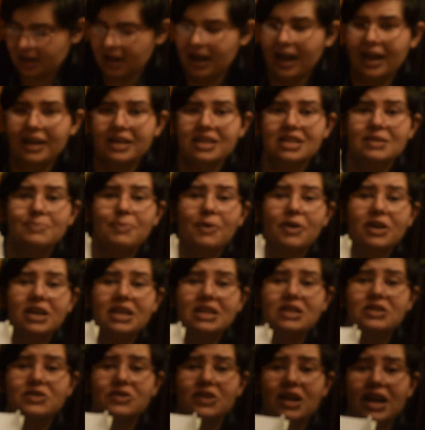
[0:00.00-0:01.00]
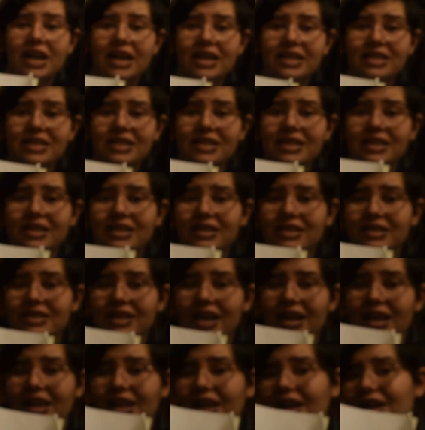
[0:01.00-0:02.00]
And a spotty dress, because
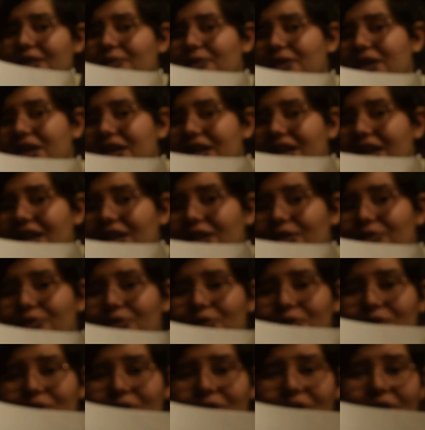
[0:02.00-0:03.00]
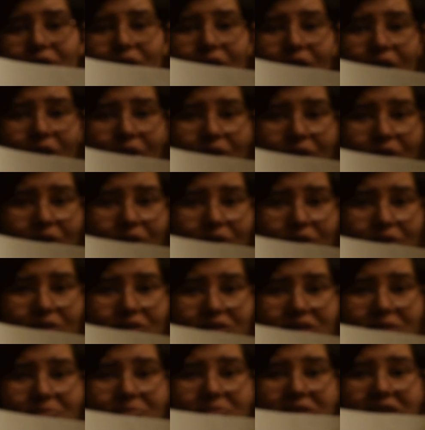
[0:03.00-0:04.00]
I like wearing colourful
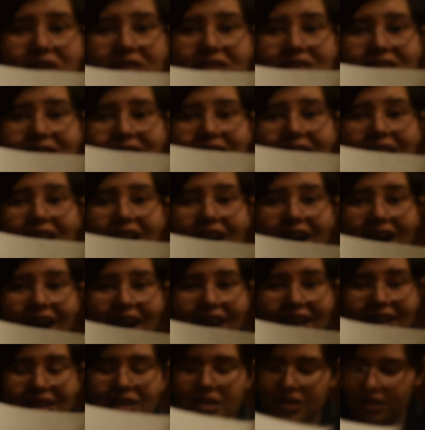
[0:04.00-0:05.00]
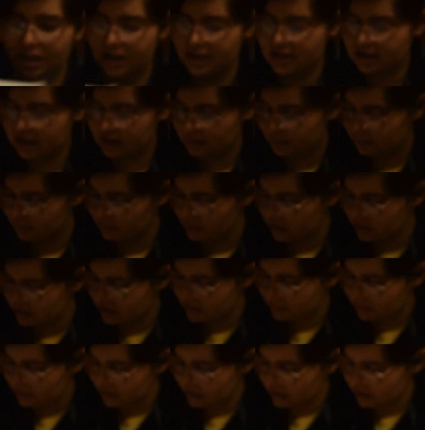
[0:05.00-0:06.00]
clothes and big designs. It's the
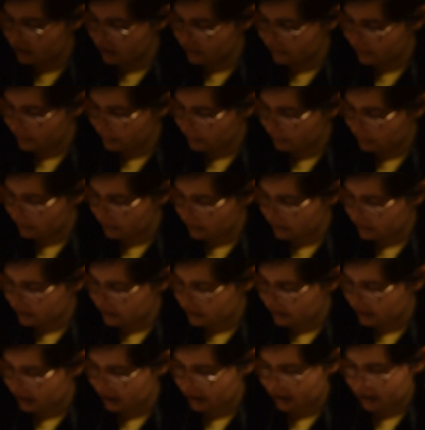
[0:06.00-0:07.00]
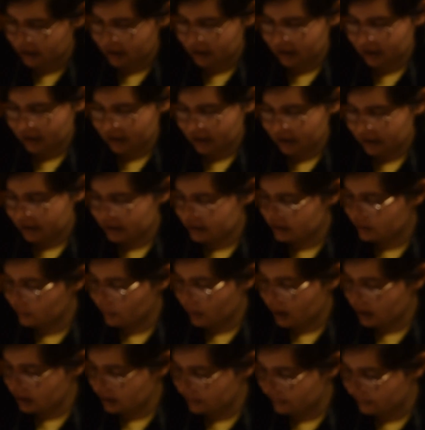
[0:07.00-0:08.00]
most beautiful portrait. It's
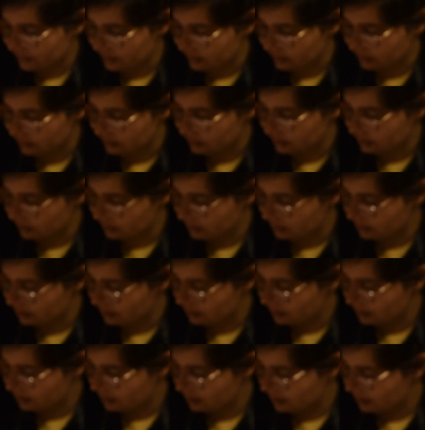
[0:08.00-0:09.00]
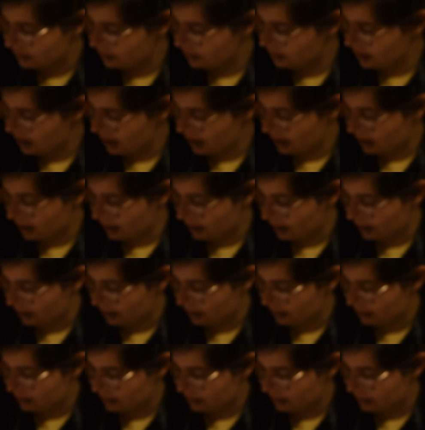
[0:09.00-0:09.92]
wonderful. Yeah.